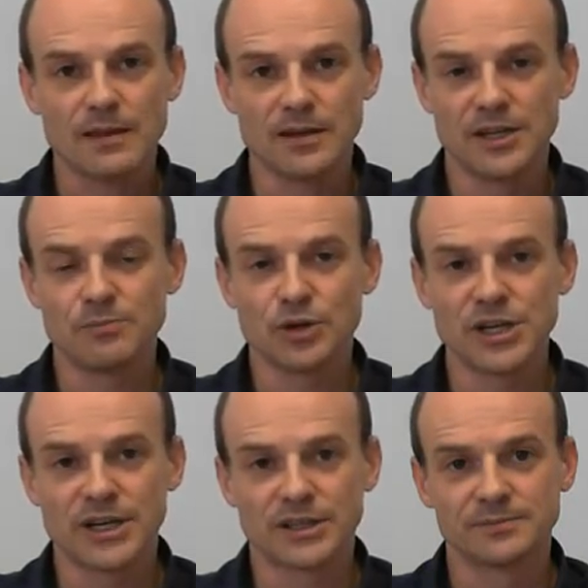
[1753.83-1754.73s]
In
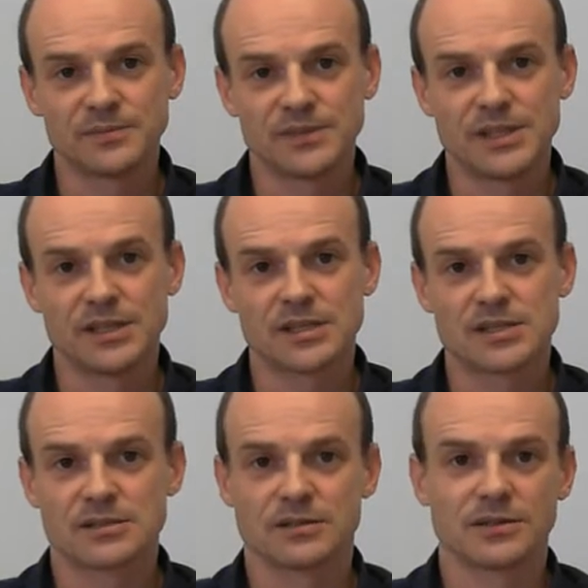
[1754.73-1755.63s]
project,
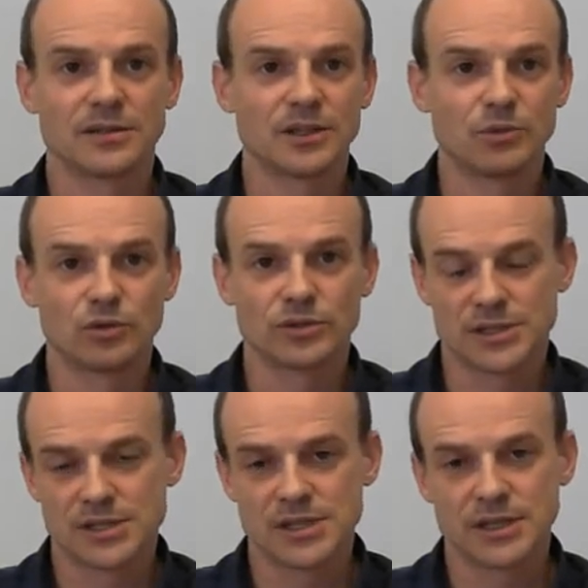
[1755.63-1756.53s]
it's about
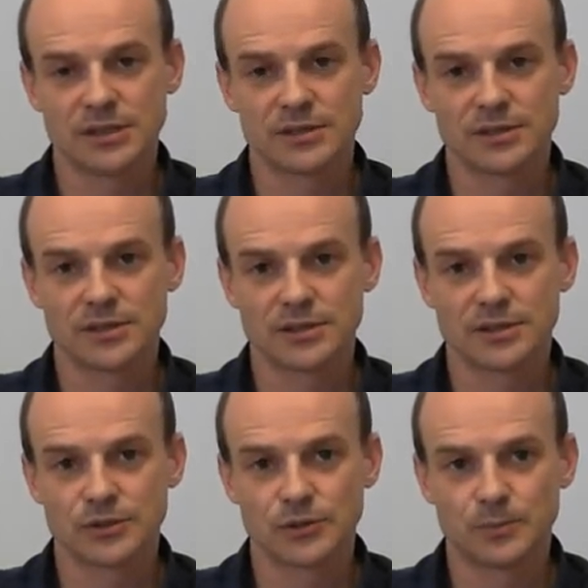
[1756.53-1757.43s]
assessing
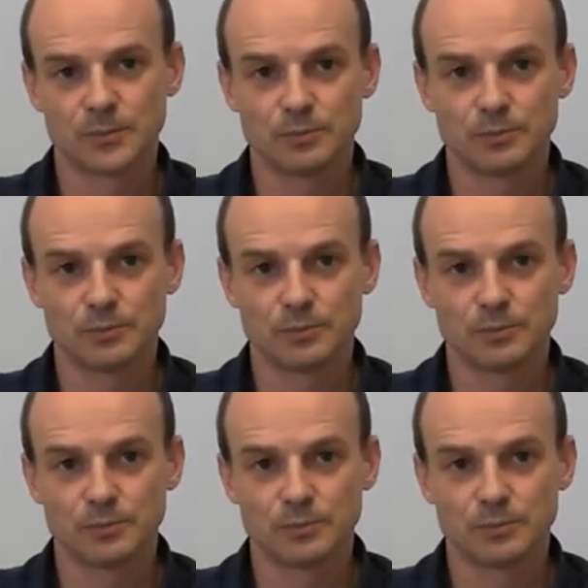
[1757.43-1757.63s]
the